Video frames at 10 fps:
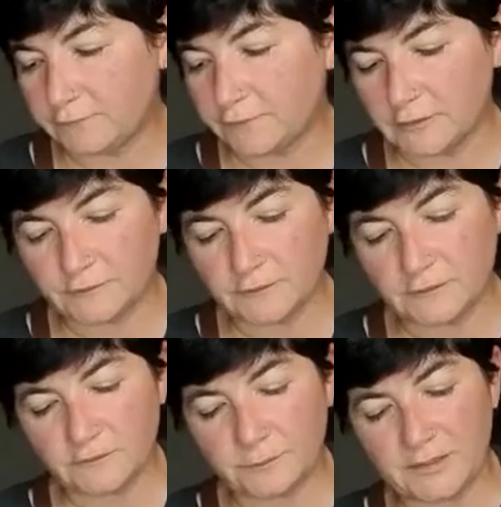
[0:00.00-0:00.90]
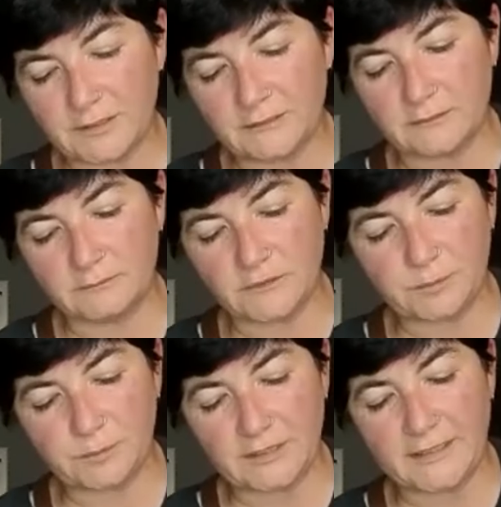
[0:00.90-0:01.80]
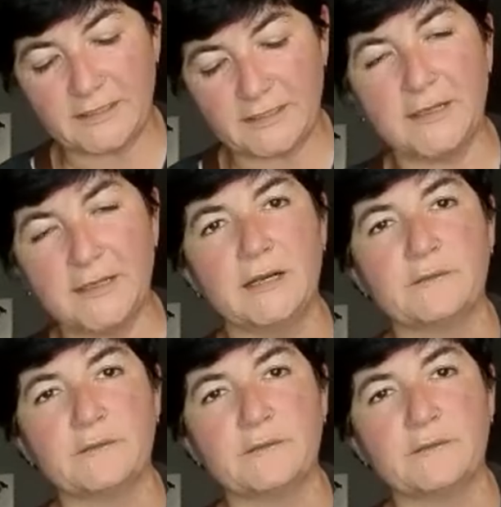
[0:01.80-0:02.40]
fillets that have just been cut in half.